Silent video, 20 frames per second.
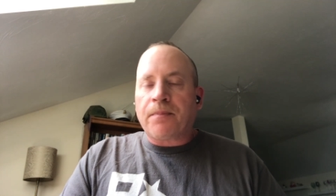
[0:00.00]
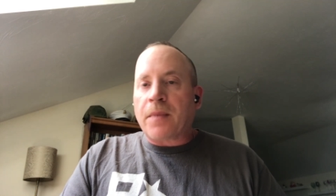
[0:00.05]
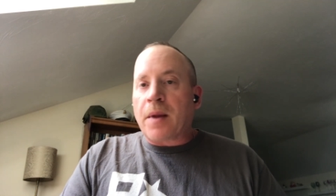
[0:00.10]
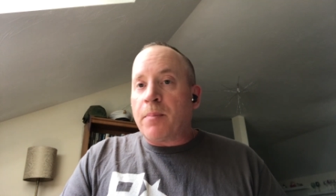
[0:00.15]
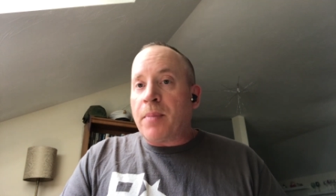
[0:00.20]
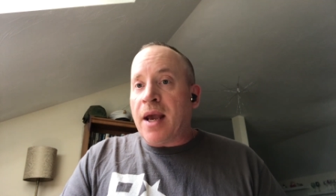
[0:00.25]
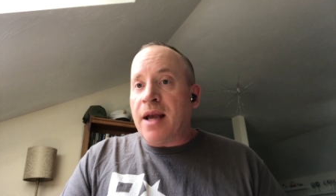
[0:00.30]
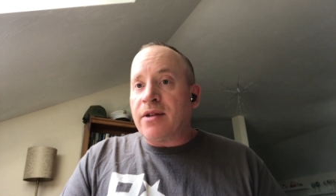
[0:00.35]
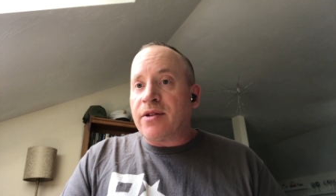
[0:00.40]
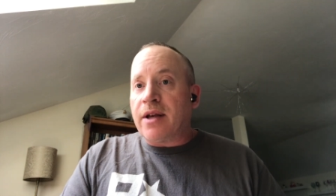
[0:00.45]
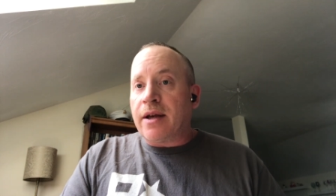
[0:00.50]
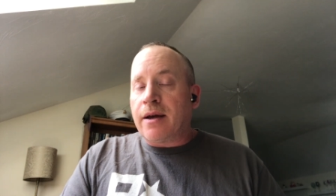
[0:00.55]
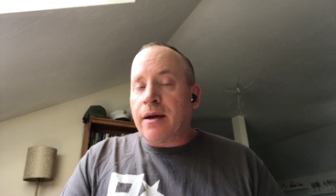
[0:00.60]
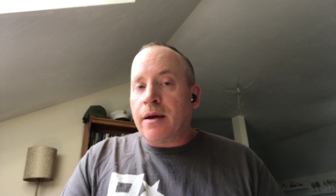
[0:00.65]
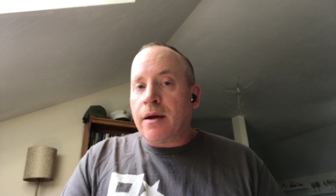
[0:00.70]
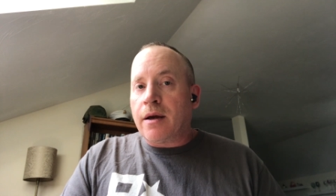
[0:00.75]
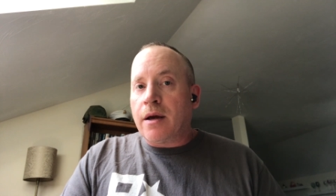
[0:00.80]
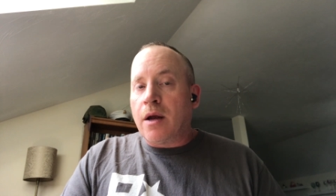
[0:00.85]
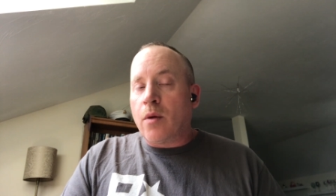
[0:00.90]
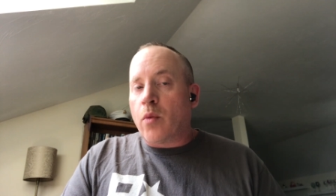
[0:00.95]
painting
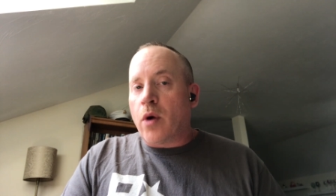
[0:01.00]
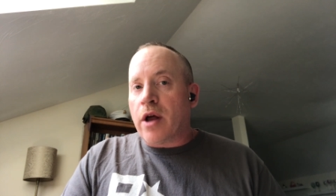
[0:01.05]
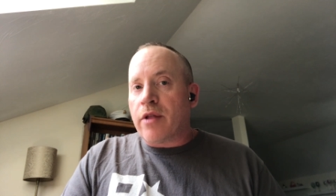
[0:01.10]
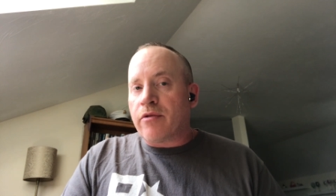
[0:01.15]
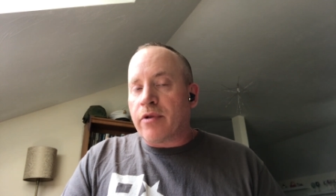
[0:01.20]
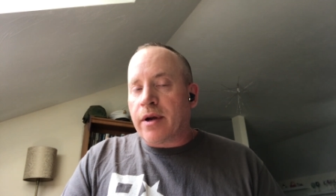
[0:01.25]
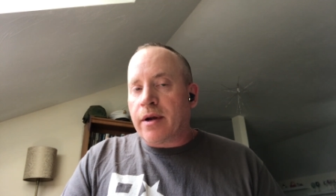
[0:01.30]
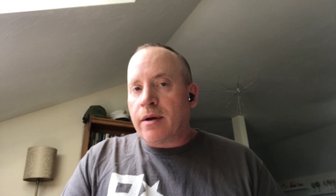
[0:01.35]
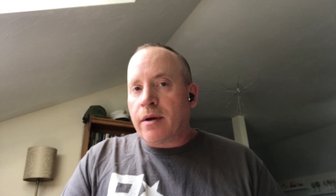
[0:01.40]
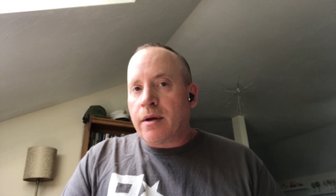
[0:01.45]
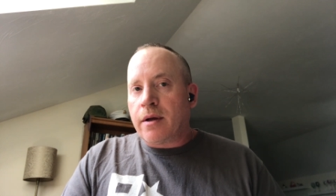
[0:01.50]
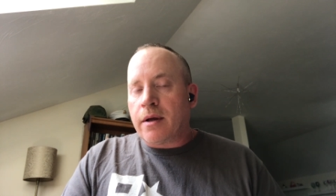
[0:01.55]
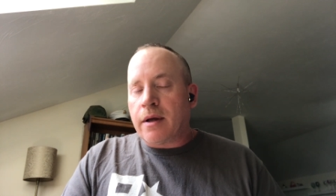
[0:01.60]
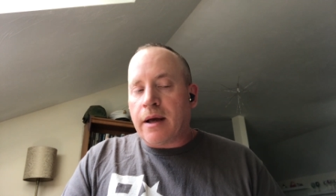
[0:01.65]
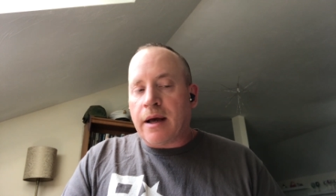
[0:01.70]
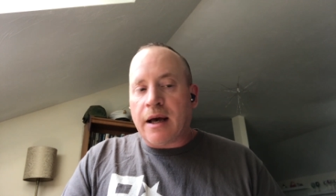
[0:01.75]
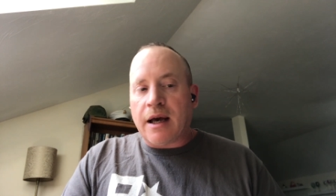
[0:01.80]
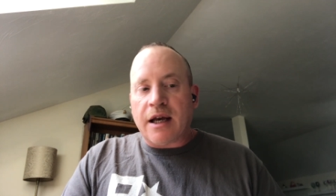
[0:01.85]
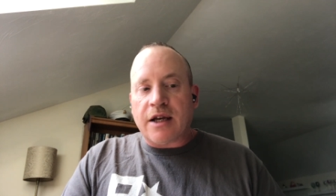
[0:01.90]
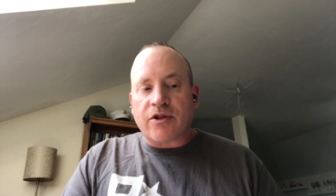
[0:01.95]
and weathering.
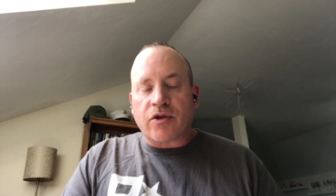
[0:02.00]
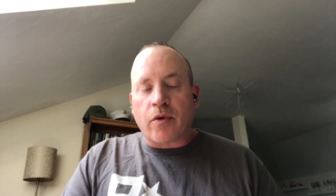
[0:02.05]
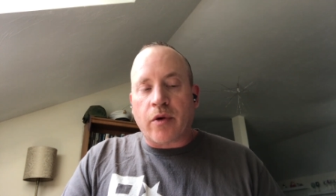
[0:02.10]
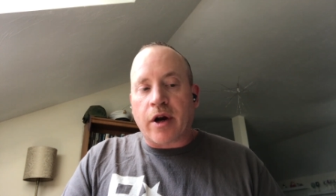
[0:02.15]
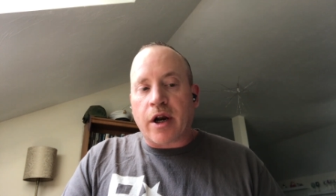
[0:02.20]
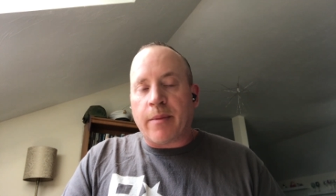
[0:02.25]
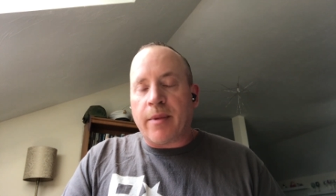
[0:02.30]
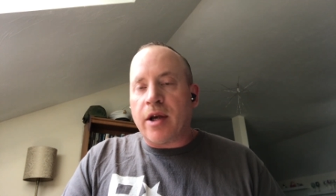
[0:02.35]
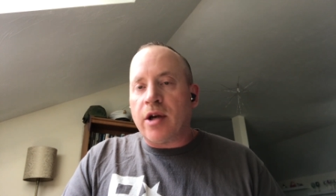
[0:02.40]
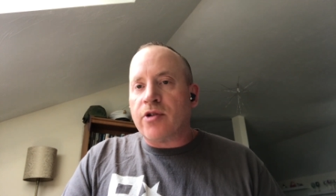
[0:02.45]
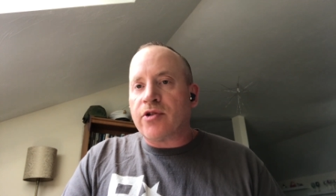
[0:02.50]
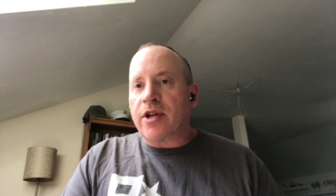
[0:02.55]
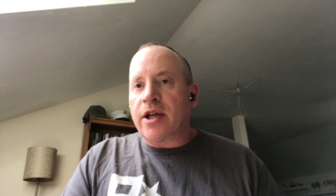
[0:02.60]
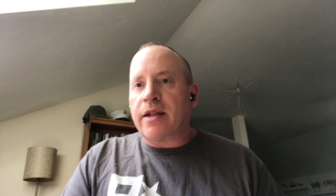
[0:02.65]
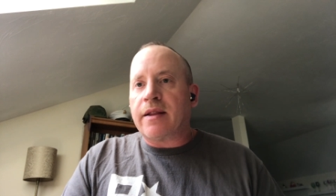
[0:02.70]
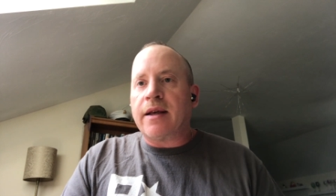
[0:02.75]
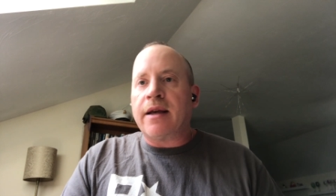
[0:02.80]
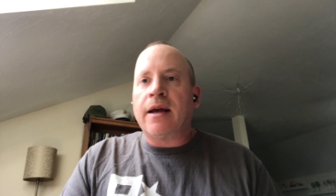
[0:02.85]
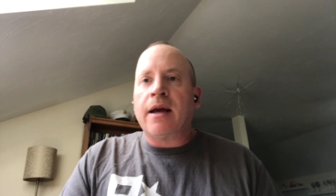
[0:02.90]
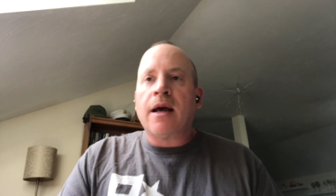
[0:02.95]
So we're going to be using
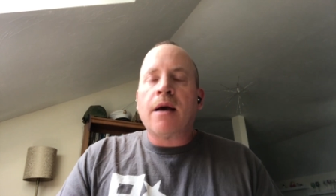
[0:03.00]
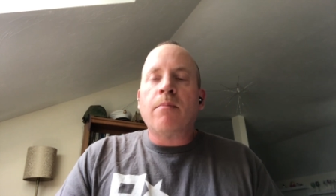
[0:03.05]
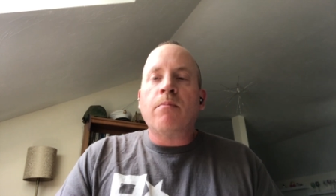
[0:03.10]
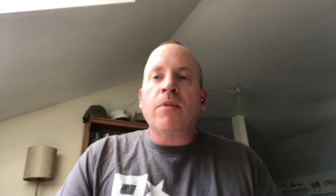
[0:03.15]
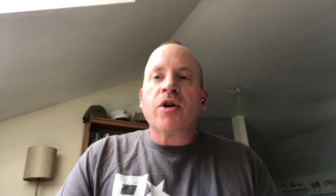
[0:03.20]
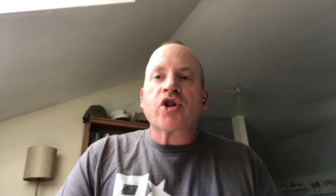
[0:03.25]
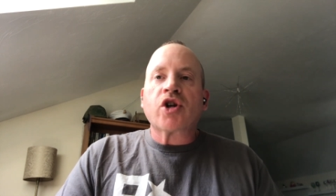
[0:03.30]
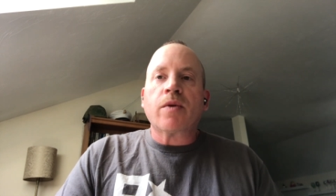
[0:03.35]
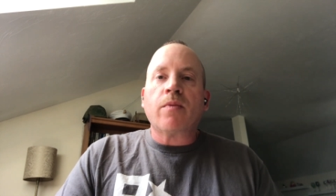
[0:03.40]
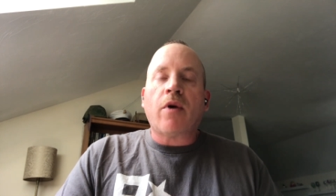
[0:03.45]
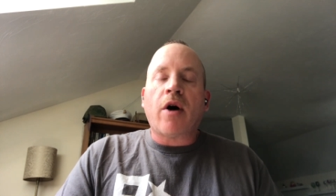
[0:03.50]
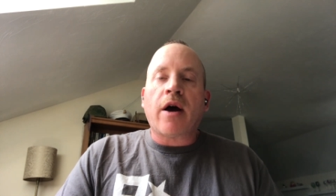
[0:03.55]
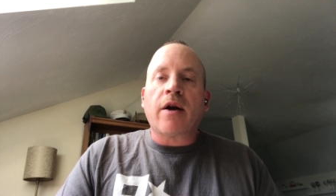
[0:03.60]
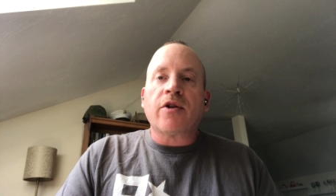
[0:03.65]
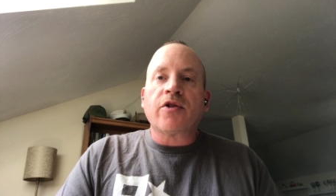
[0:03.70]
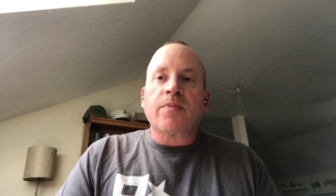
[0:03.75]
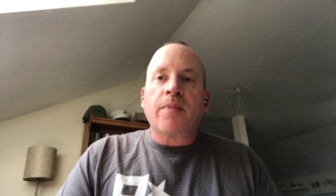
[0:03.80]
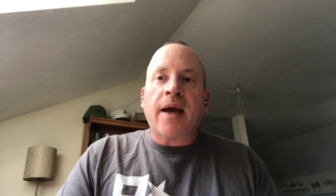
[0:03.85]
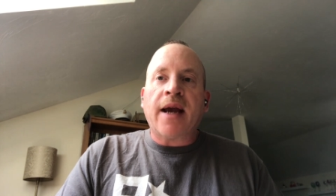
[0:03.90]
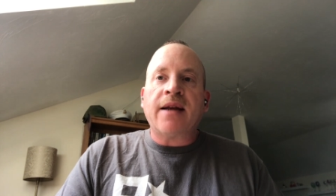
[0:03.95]
the Mission
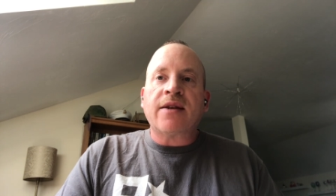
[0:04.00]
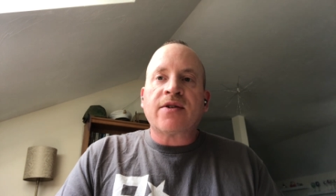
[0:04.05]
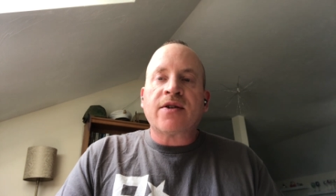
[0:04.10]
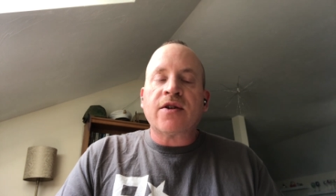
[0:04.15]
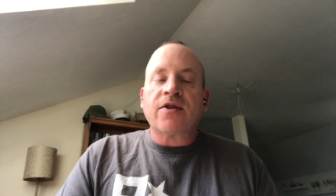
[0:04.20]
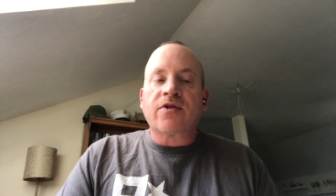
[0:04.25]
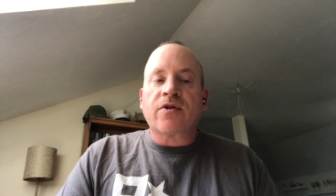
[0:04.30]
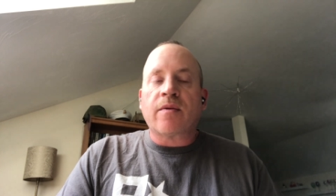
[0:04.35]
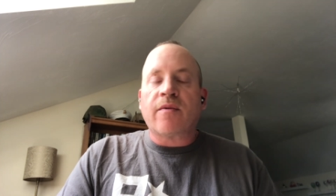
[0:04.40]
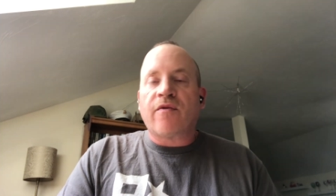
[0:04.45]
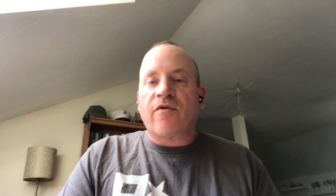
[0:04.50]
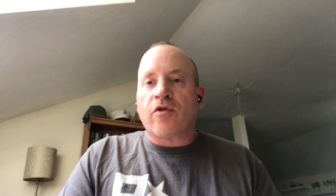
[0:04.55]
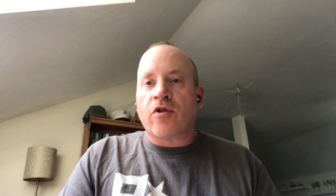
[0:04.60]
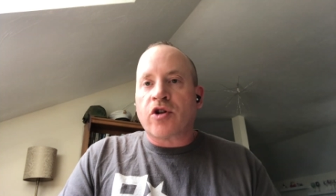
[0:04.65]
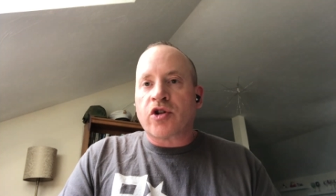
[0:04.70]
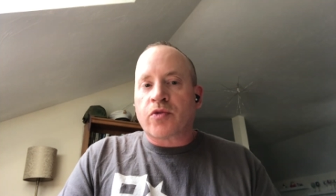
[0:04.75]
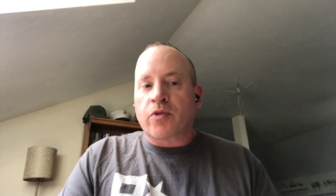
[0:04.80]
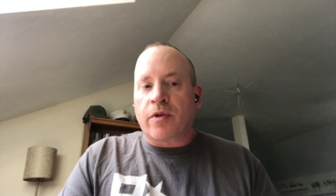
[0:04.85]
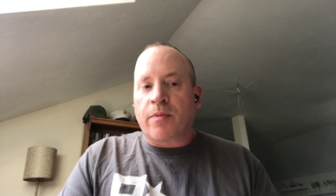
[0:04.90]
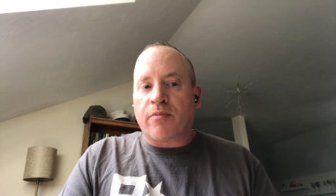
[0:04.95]
Models paint system
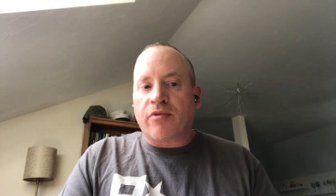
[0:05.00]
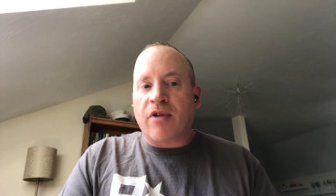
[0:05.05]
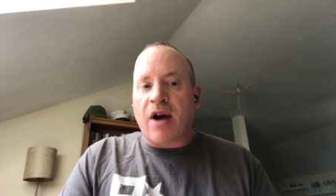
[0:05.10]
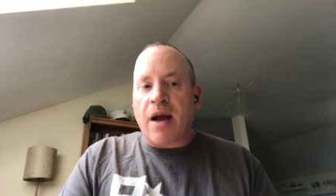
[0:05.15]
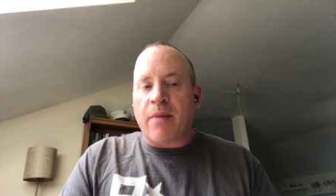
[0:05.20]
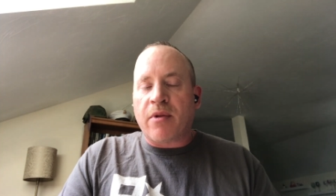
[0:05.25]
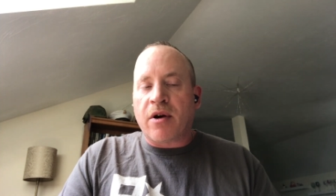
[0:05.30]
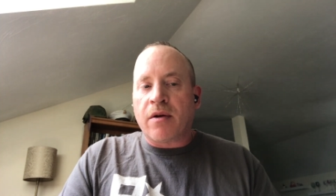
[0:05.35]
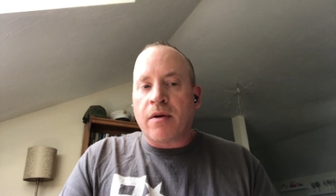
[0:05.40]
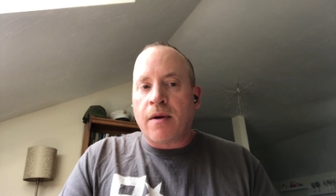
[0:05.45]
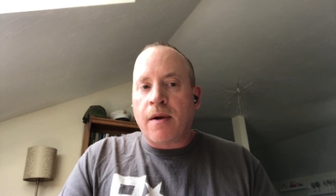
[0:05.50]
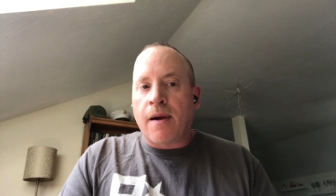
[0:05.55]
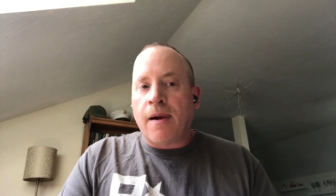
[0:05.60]
first with primer